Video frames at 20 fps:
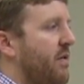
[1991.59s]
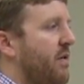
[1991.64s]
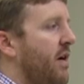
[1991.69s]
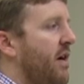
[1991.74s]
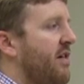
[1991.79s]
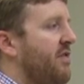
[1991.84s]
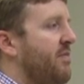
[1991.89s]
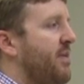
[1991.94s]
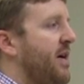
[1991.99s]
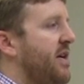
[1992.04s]
for a
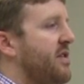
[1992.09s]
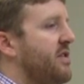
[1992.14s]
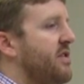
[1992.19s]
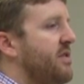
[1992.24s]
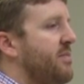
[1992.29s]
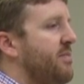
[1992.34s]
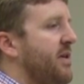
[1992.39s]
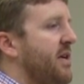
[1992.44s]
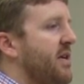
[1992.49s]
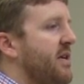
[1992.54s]
lot of
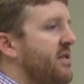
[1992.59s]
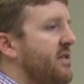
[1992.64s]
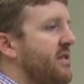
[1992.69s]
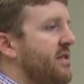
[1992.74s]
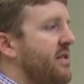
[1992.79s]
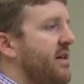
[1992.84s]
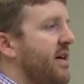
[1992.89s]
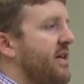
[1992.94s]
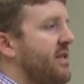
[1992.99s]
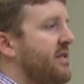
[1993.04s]
patients because
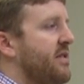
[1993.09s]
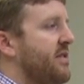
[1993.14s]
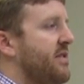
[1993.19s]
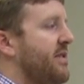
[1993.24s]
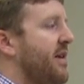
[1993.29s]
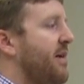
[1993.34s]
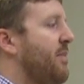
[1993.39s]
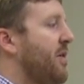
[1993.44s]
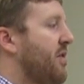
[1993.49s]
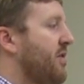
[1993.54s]
it's not
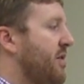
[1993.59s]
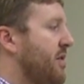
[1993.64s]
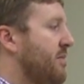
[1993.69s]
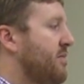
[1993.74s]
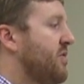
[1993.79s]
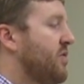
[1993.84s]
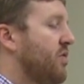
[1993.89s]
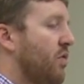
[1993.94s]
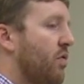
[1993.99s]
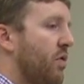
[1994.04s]
systemically
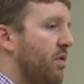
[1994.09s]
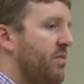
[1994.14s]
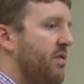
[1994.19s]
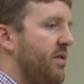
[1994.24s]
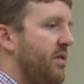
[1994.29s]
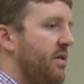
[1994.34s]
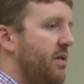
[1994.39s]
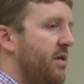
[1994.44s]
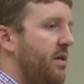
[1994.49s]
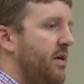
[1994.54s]
absorbed.
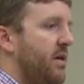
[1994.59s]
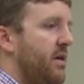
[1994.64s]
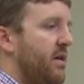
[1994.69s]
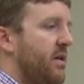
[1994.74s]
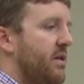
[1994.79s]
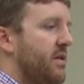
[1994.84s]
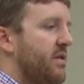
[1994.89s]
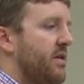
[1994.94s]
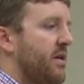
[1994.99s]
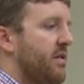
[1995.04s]

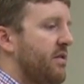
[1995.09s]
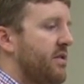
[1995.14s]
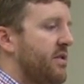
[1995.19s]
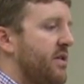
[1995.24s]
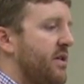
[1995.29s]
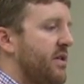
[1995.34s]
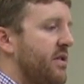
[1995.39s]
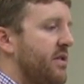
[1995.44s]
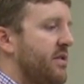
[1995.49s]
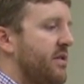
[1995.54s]
So
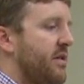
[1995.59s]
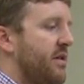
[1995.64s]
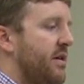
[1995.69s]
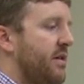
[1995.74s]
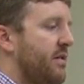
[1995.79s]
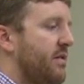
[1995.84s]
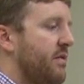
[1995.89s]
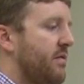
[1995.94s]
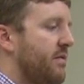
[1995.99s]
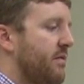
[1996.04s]
it's just uh,
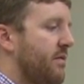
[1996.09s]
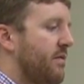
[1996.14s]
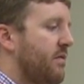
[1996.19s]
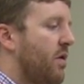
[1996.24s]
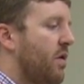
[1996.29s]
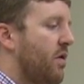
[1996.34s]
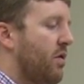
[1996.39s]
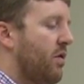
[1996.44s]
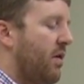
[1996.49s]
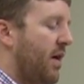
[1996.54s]

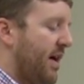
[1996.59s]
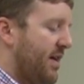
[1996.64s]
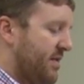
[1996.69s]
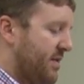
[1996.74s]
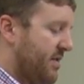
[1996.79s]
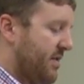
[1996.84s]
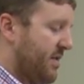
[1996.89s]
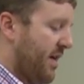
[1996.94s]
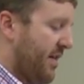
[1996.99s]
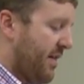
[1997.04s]

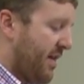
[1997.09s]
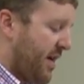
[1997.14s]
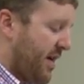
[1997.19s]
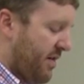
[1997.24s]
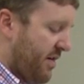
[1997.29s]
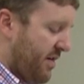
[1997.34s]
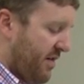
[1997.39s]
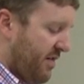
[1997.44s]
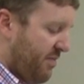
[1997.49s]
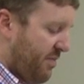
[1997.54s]
localizes on the
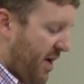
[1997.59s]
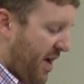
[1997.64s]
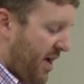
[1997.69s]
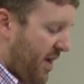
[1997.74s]
area of